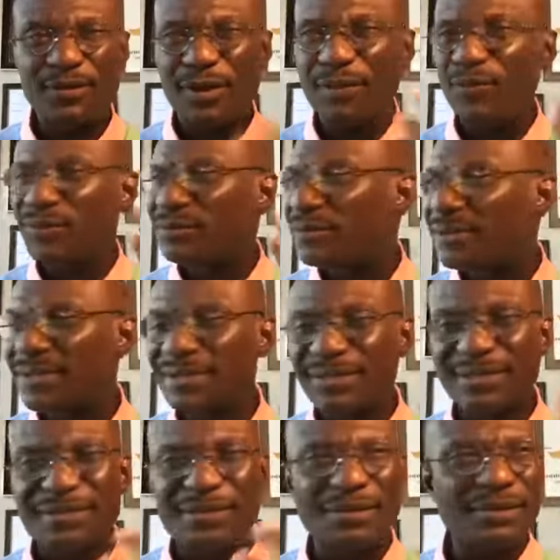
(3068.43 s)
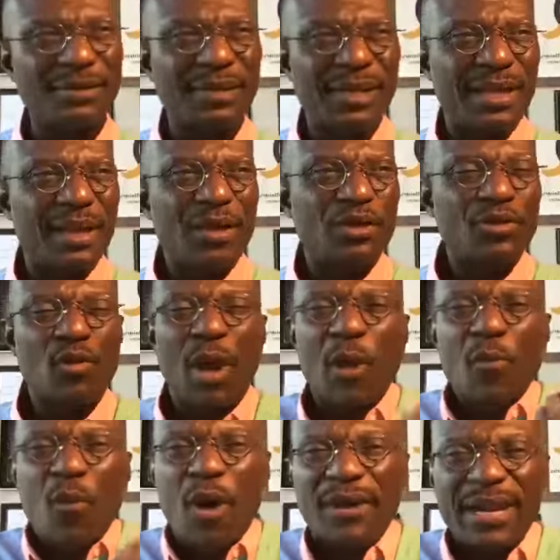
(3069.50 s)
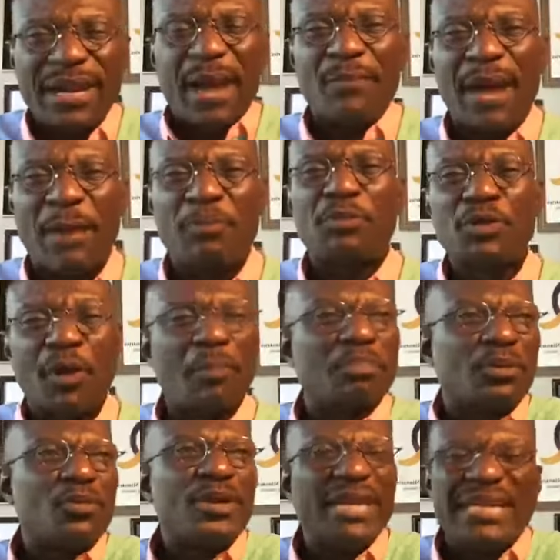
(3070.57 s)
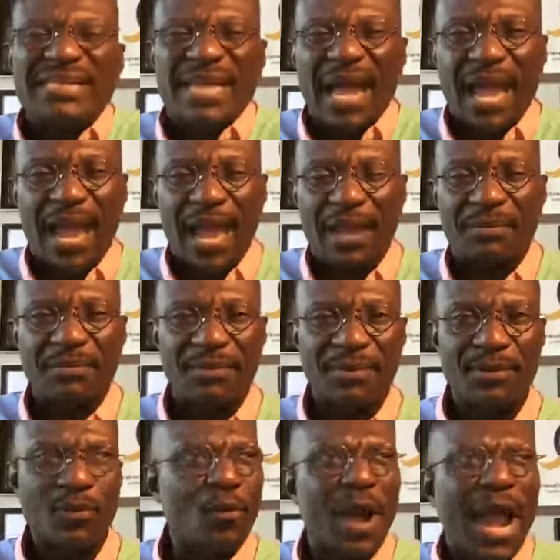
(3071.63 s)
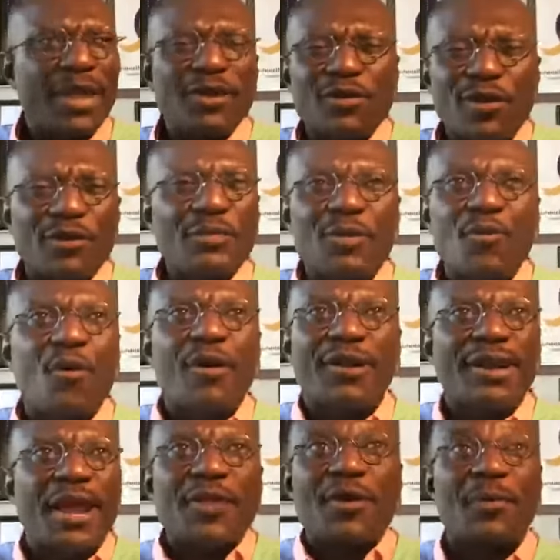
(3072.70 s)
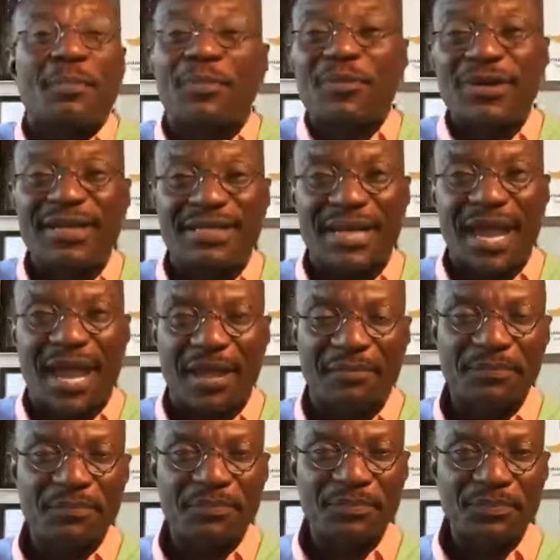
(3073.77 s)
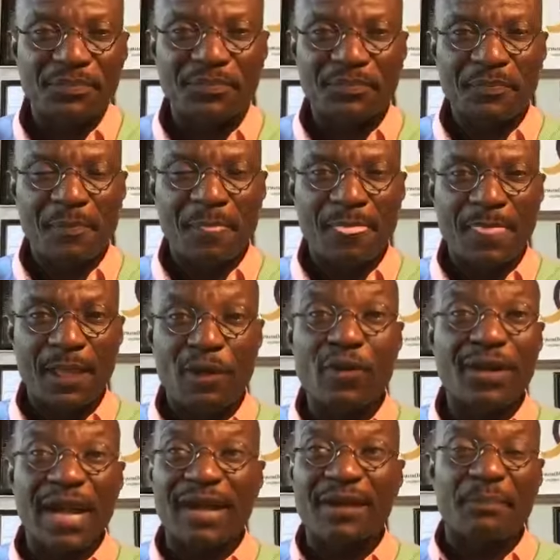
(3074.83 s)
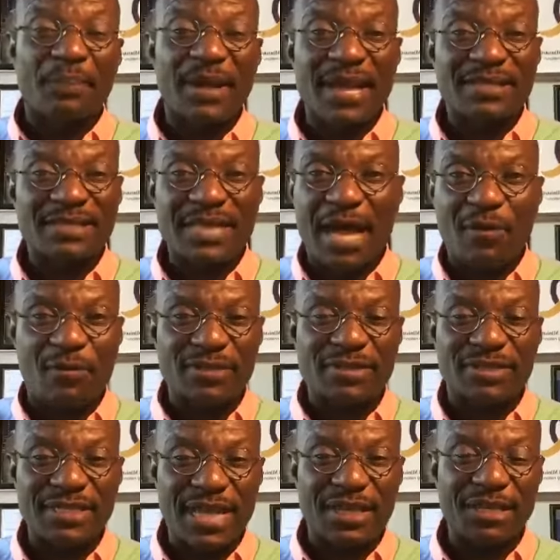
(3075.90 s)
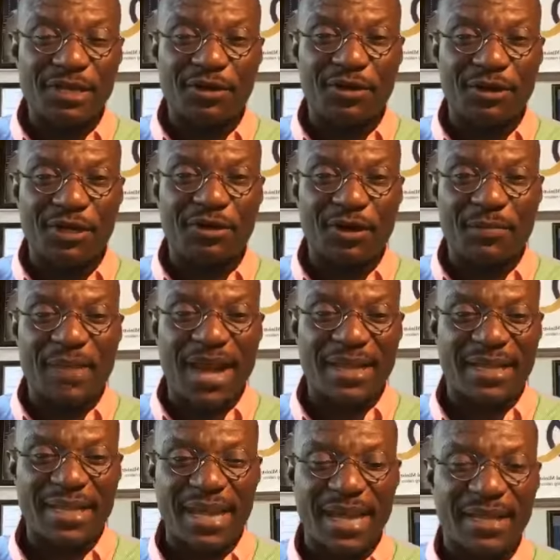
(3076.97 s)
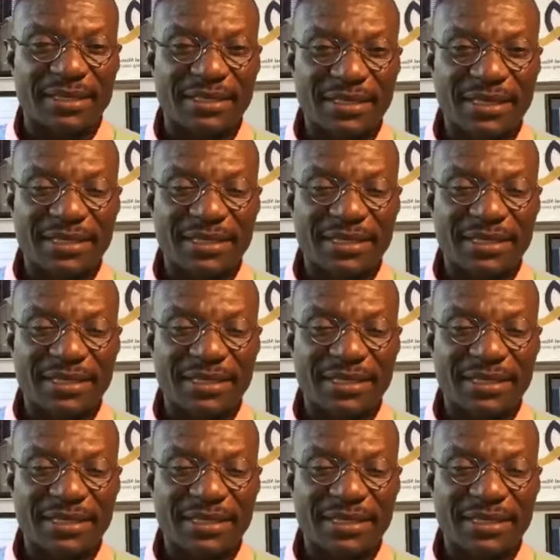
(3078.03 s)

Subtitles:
Don't. You are worrying about your pruning time. Why are you going to be worrying at your pruning time? Look at the plants that was, in your backyard.